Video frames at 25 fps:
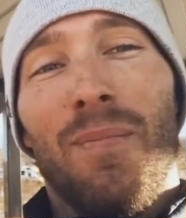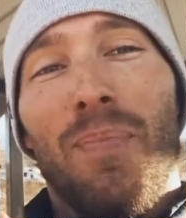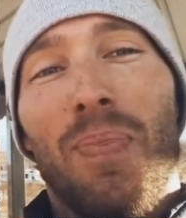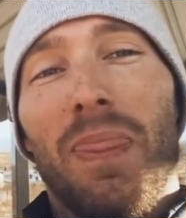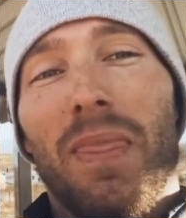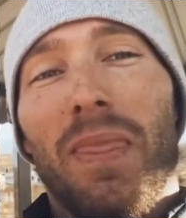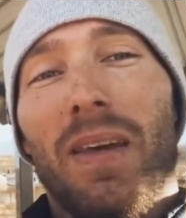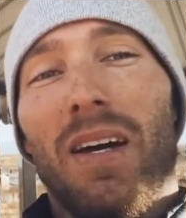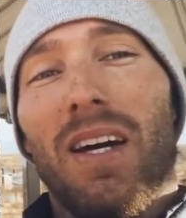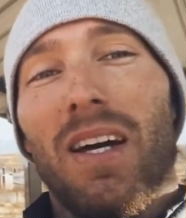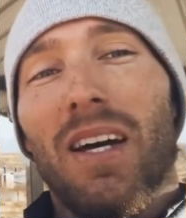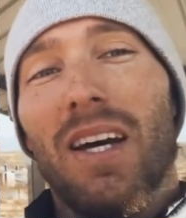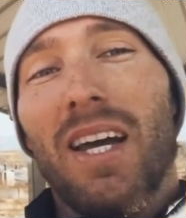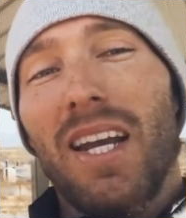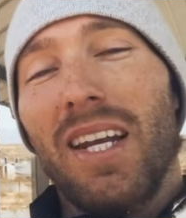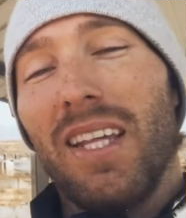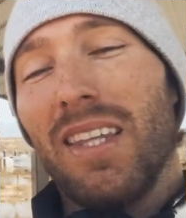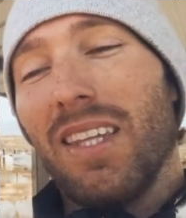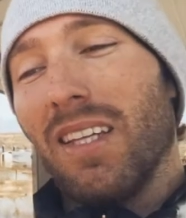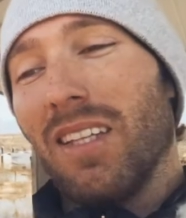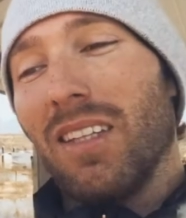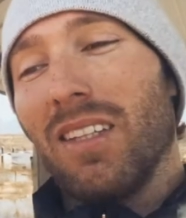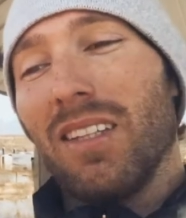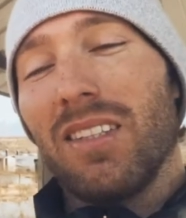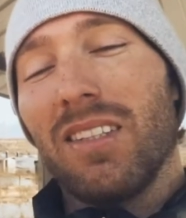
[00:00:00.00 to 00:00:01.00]
uh,
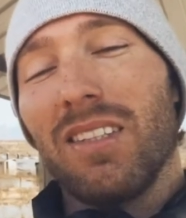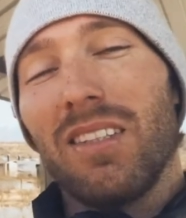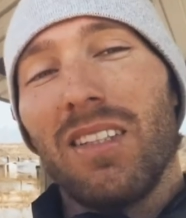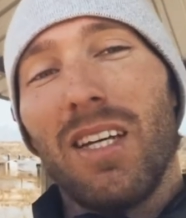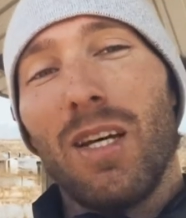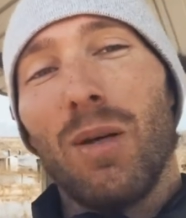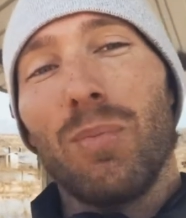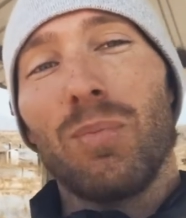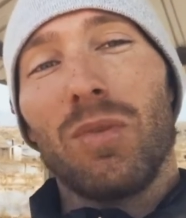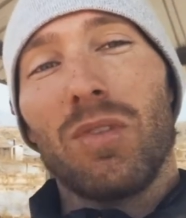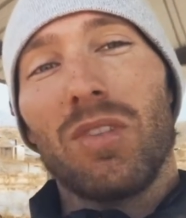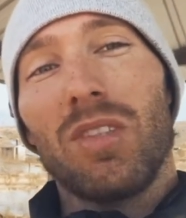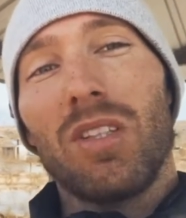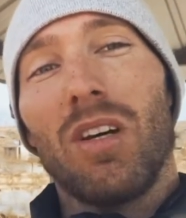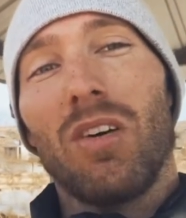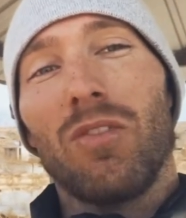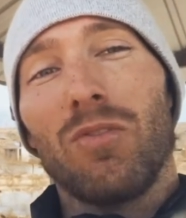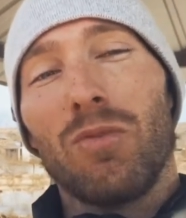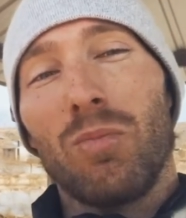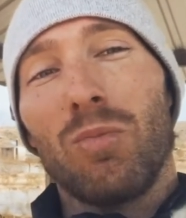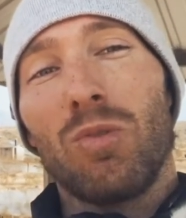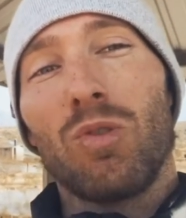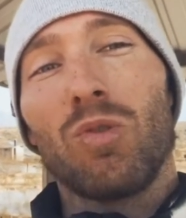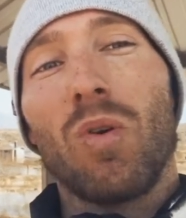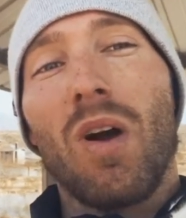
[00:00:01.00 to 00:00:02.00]
anything to help yourself
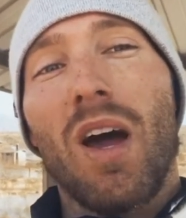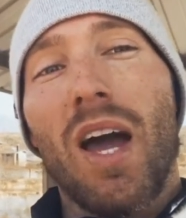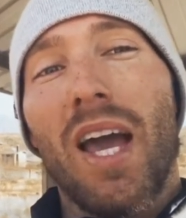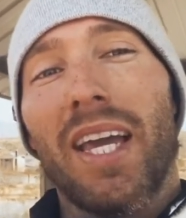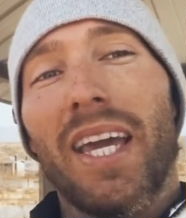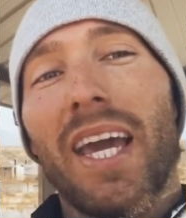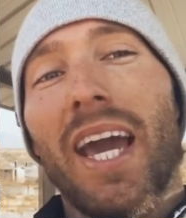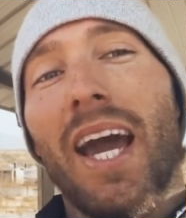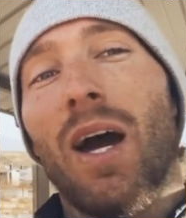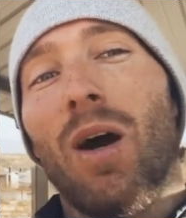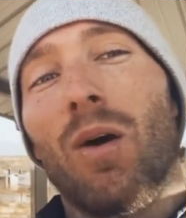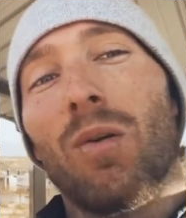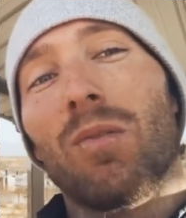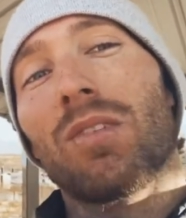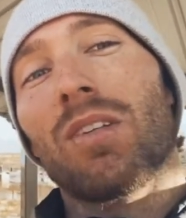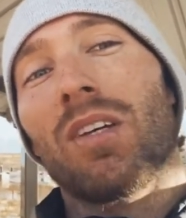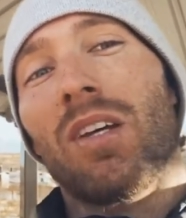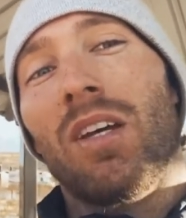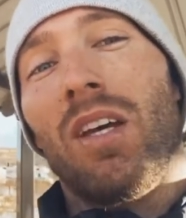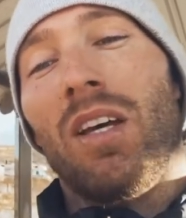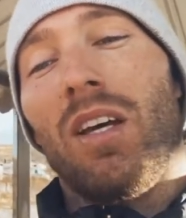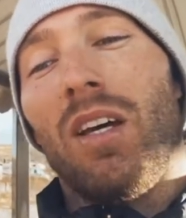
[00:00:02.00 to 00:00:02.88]
from drying out.